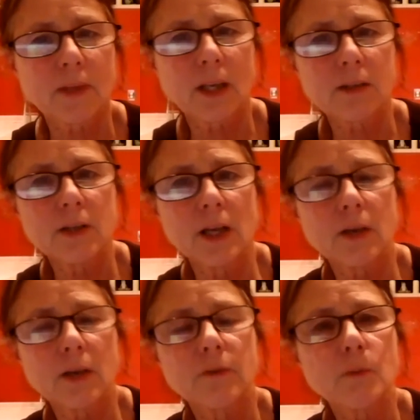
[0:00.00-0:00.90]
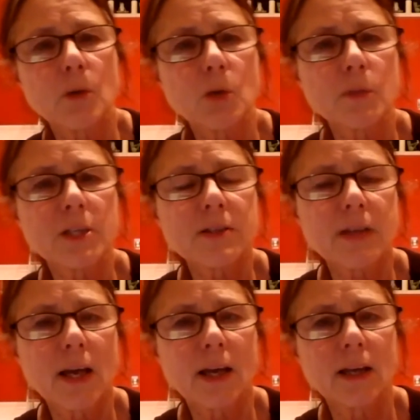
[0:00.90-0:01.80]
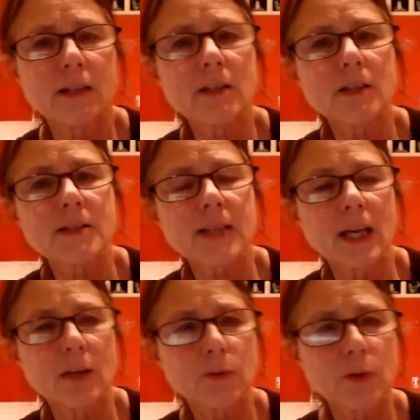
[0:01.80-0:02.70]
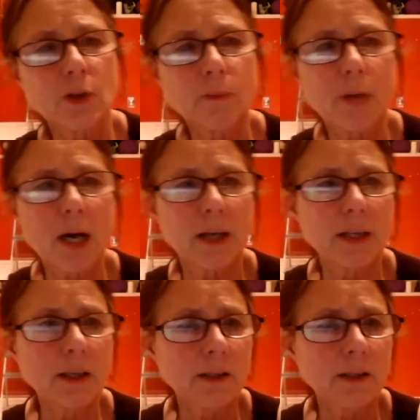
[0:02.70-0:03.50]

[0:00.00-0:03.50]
Take a few moments and scan through your body